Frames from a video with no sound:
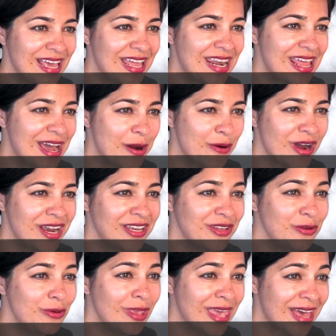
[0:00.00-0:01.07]
and now I
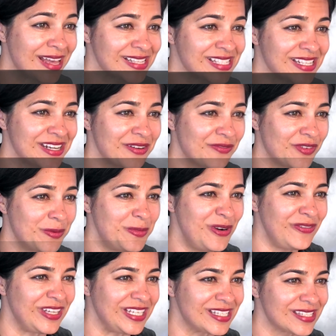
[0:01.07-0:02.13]
do casting for
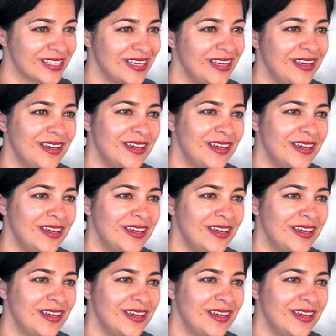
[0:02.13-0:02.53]
movies.